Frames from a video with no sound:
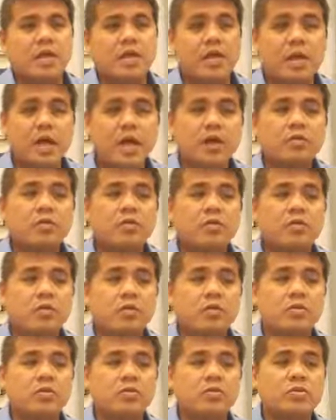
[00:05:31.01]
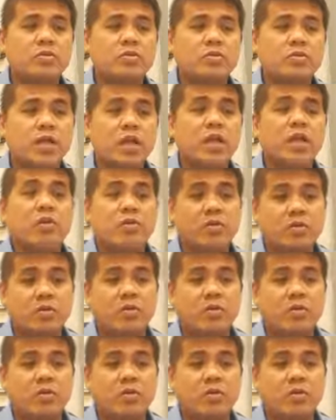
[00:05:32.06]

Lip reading: and how to those and